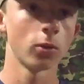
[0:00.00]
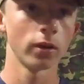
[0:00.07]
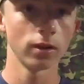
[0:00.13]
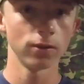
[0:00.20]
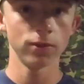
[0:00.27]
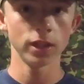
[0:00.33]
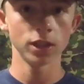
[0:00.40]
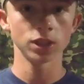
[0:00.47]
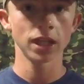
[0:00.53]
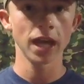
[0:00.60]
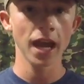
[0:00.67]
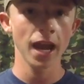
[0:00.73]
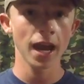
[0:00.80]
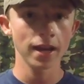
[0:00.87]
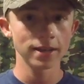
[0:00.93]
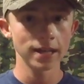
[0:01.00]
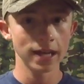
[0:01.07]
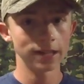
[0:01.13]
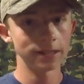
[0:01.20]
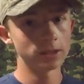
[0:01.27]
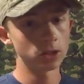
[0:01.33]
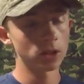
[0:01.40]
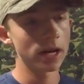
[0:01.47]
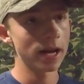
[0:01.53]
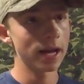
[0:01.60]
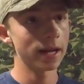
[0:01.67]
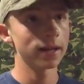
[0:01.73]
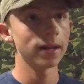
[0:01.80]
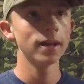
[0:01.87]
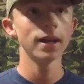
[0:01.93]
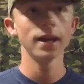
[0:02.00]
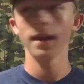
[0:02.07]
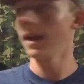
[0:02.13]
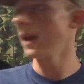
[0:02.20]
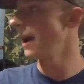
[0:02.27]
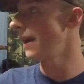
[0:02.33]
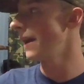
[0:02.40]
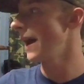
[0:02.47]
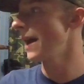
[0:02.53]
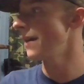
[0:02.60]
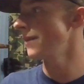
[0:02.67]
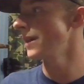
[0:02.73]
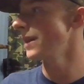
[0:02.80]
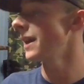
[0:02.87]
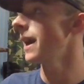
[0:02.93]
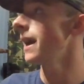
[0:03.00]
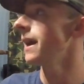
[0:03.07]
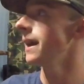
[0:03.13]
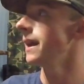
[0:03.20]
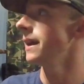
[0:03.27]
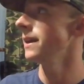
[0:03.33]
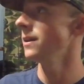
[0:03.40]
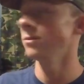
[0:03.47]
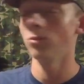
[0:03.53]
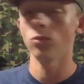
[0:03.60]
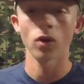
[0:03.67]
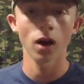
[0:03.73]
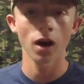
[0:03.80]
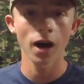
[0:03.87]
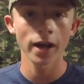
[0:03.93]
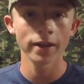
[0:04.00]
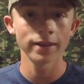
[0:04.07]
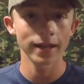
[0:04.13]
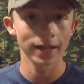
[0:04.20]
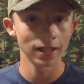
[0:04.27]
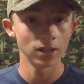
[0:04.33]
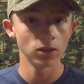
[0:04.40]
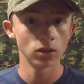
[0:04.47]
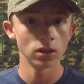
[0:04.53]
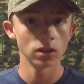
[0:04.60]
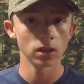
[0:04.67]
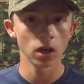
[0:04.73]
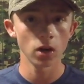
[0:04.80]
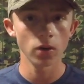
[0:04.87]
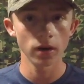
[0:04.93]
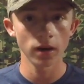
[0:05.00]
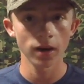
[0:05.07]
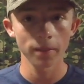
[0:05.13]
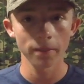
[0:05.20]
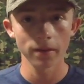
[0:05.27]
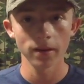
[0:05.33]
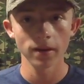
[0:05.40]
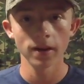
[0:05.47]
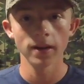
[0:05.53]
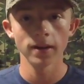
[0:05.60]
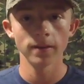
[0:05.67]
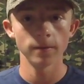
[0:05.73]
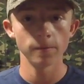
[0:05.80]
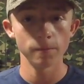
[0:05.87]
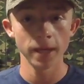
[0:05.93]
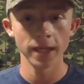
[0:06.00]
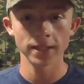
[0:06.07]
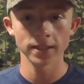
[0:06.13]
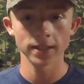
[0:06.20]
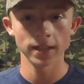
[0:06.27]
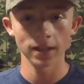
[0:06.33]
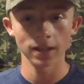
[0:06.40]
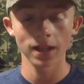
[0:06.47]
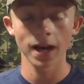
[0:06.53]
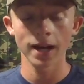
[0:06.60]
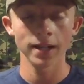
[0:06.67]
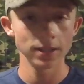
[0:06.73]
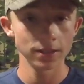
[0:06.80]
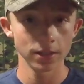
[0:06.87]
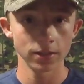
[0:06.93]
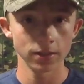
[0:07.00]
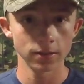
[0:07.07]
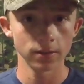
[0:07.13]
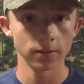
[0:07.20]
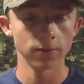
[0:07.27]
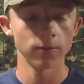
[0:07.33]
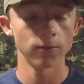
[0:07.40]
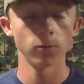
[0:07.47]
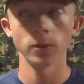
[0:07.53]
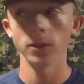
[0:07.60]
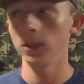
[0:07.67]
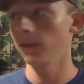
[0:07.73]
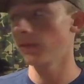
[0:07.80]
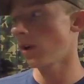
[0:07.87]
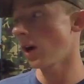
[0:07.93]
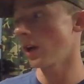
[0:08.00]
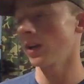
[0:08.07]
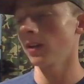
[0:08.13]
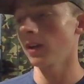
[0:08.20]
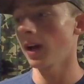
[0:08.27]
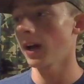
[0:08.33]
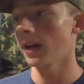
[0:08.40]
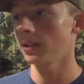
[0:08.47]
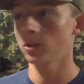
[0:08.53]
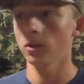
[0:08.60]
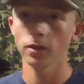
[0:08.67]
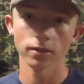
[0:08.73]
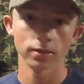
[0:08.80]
to where the fish can take drag, and having a rod that you can load up makes it a lot easier on your line, so it